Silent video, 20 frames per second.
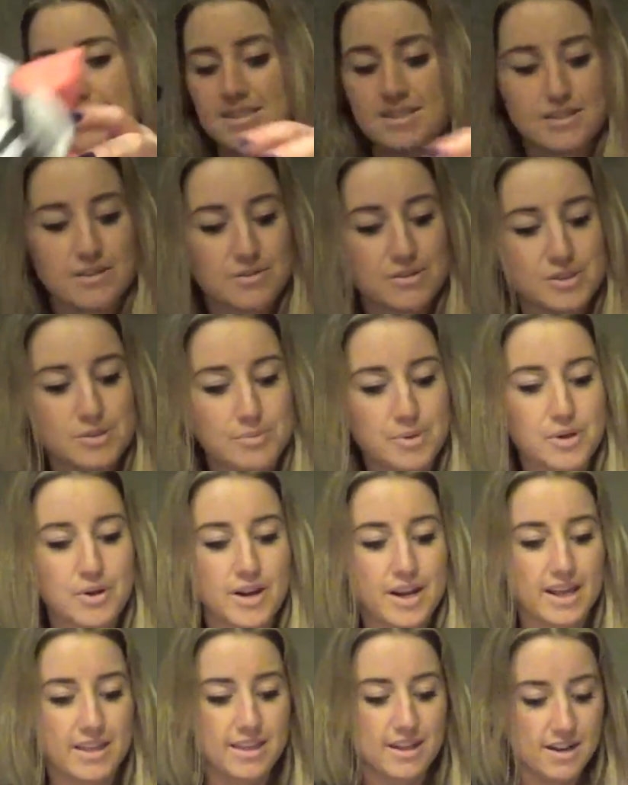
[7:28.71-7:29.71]
So super cute.
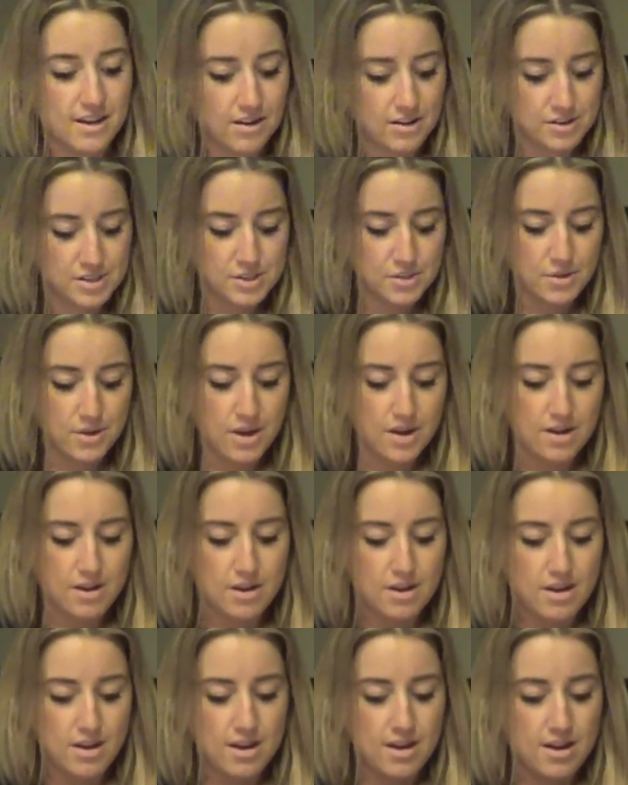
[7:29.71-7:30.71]
And then I also got
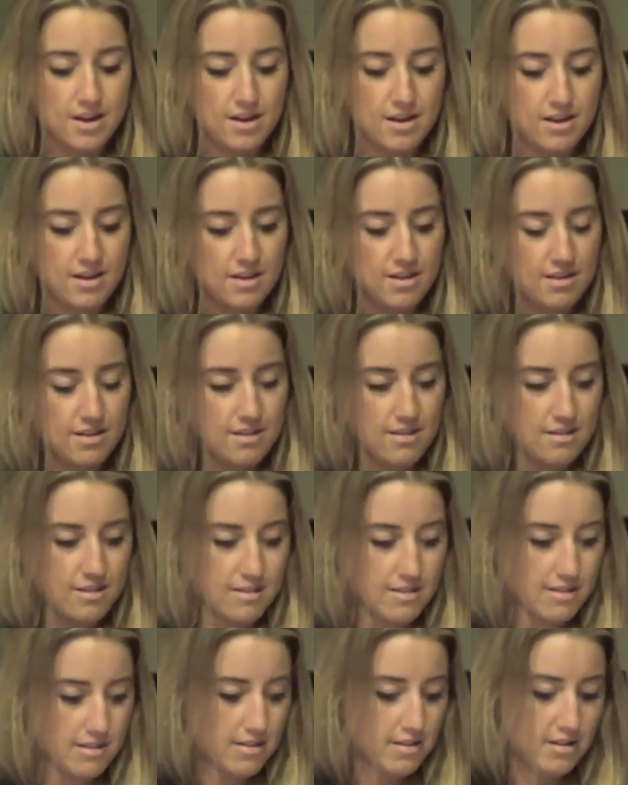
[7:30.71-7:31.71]
an uh,
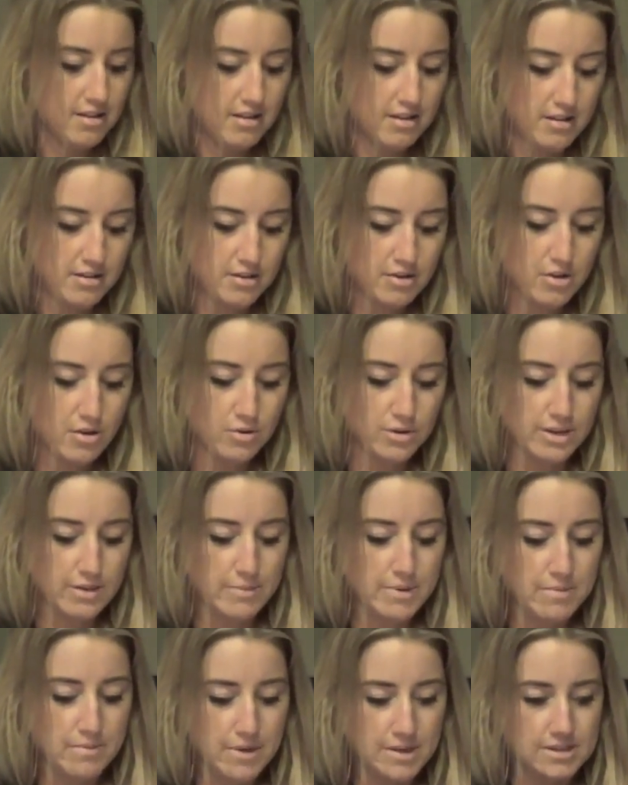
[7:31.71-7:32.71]
no
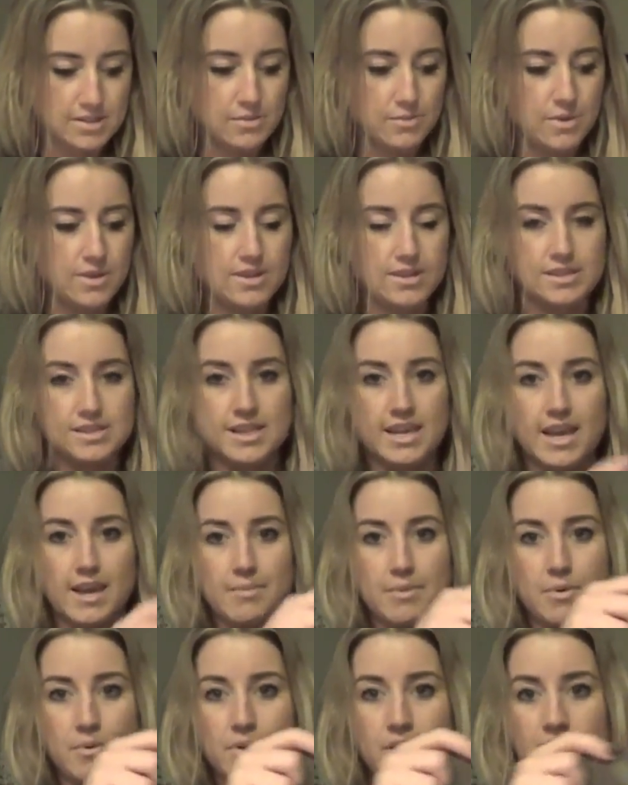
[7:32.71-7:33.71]
limit muscle one, this
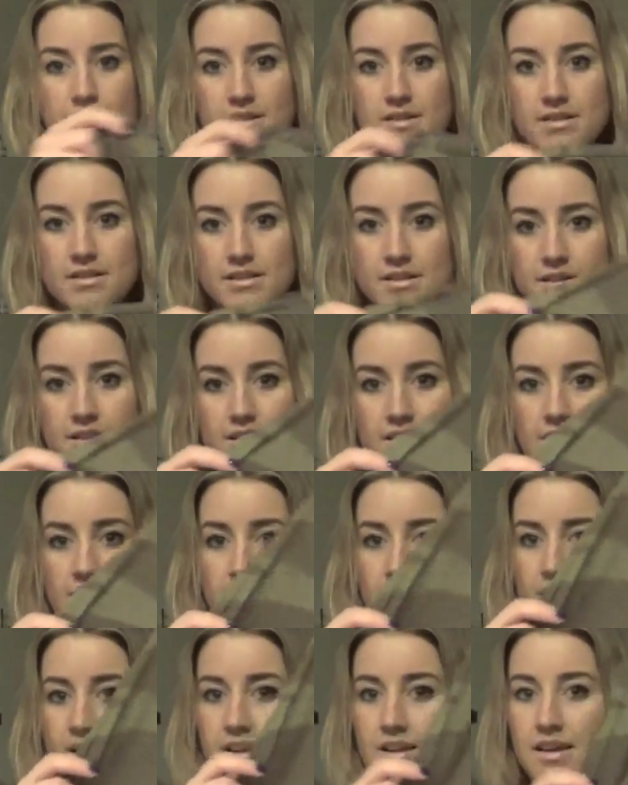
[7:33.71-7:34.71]
camel one.
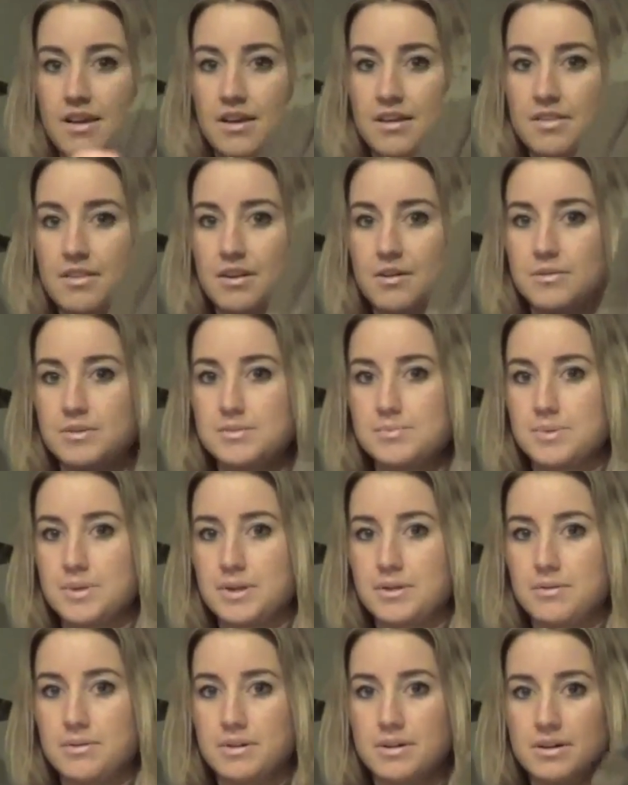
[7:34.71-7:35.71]
I thought it was pretty
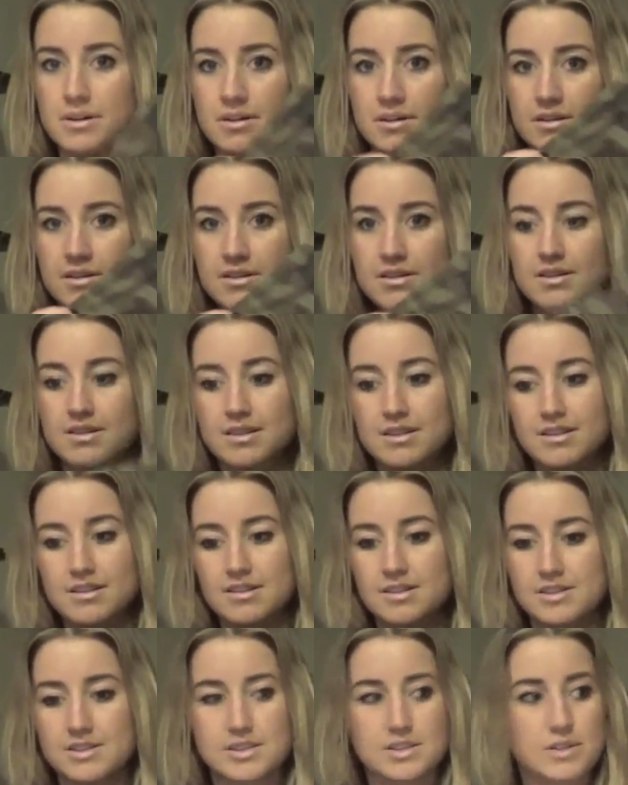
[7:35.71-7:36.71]
cool.
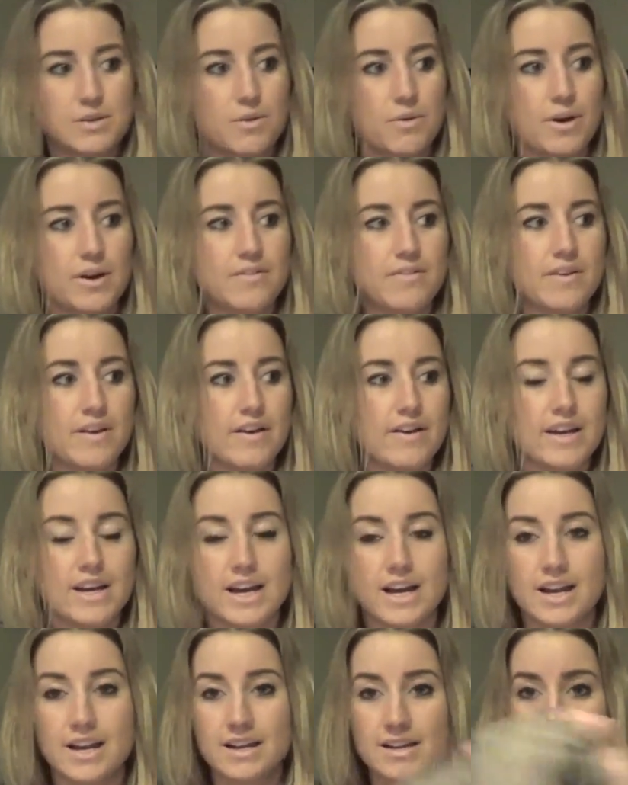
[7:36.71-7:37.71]
So I've
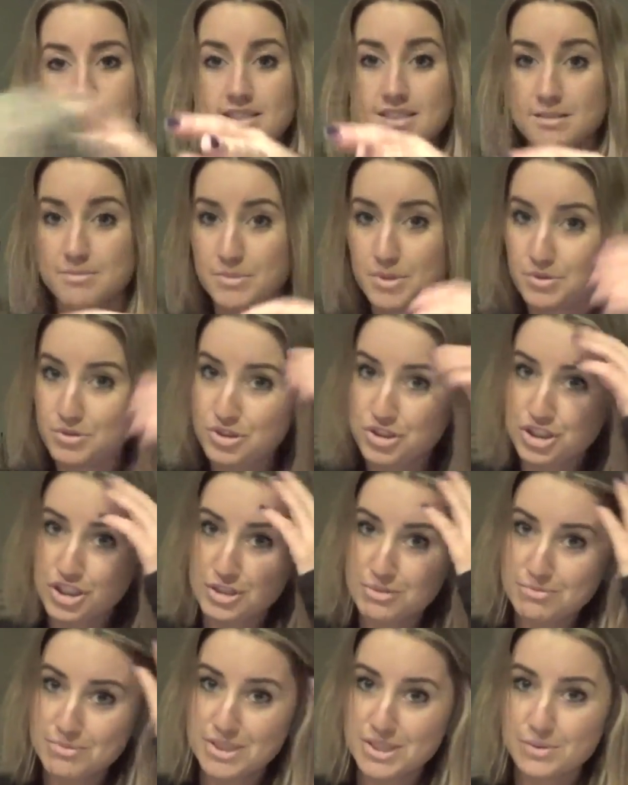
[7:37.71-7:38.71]
got some new
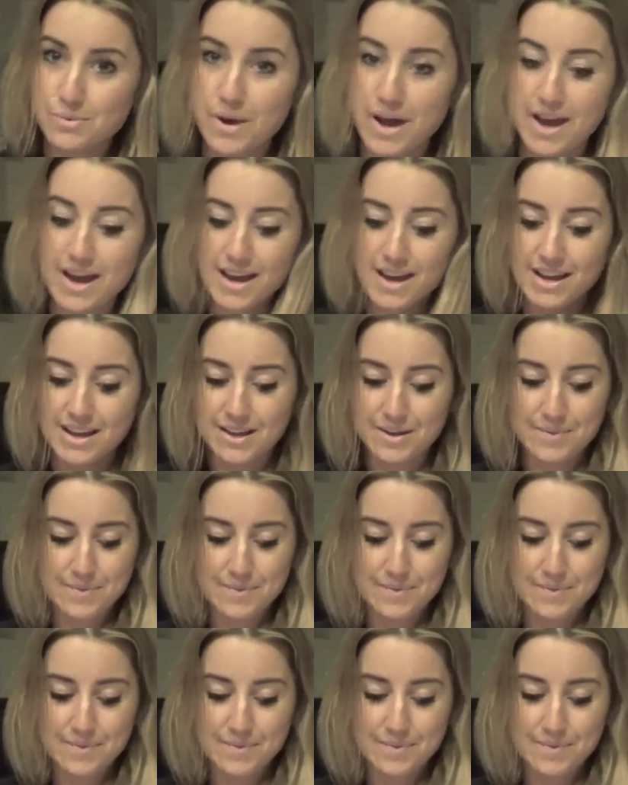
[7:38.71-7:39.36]
gym swag.